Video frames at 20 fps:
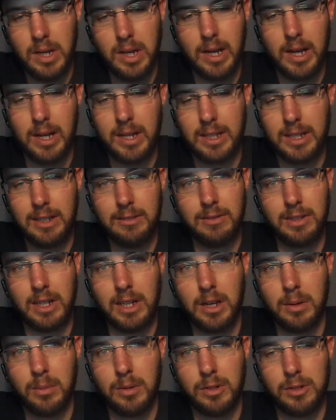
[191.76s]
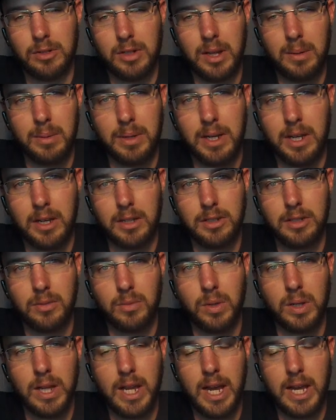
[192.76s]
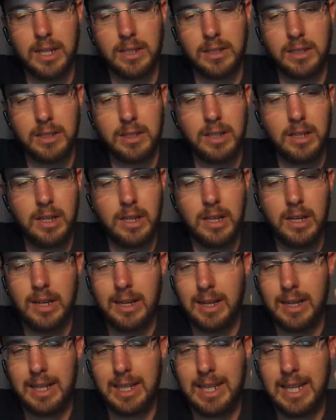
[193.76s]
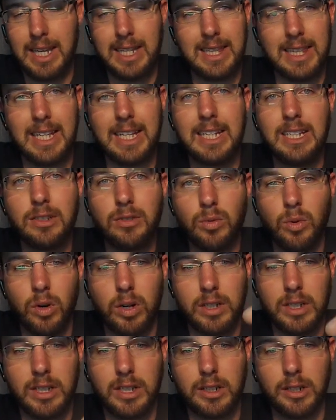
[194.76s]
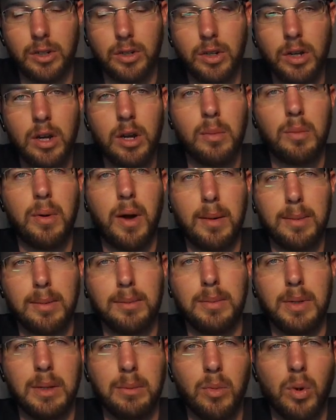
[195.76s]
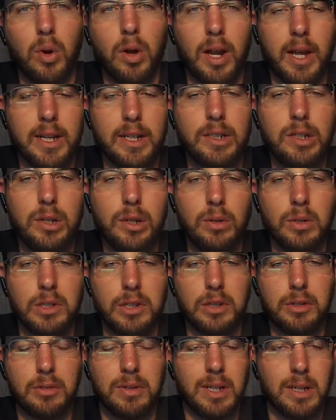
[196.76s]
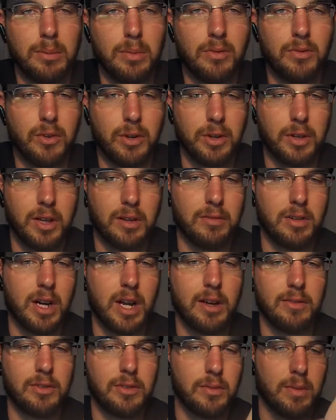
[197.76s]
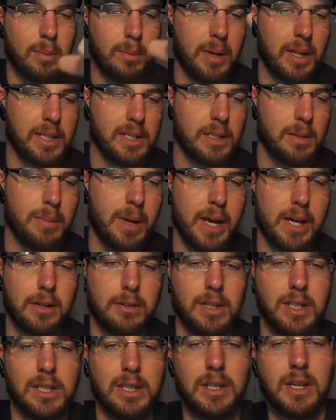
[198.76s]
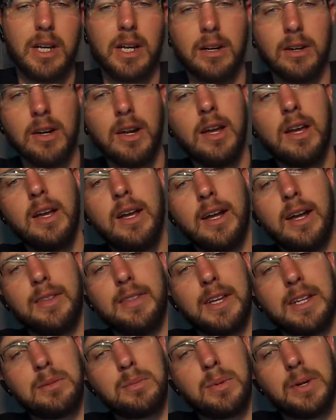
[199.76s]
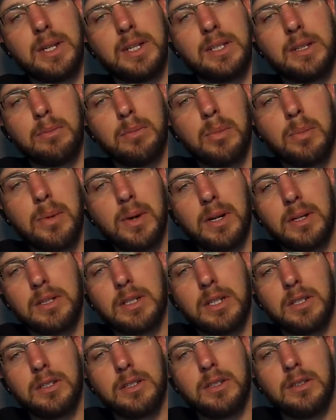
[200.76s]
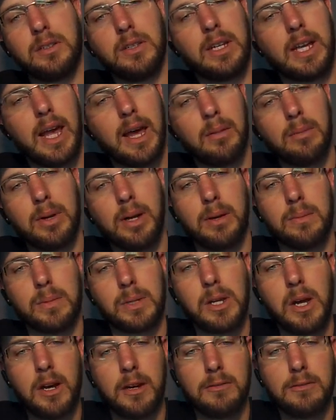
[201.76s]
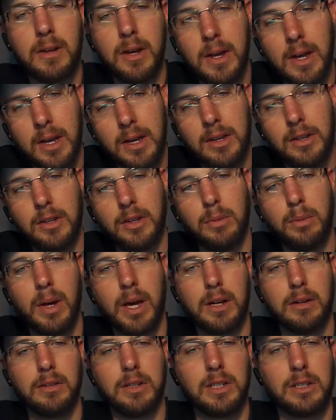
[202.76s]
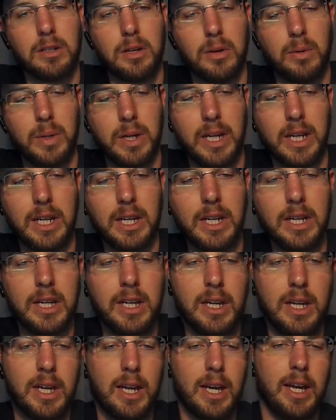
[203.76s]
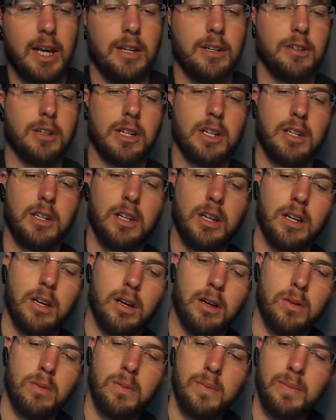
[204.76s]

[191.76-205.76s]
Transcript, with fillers: uh, even in commercial application, will last uh, at least one year, probably more like two or three before you'll ever have to replace the batteries in here. And that's pretty simple process too. The cap comes off, new batteries go in, and you're good to go.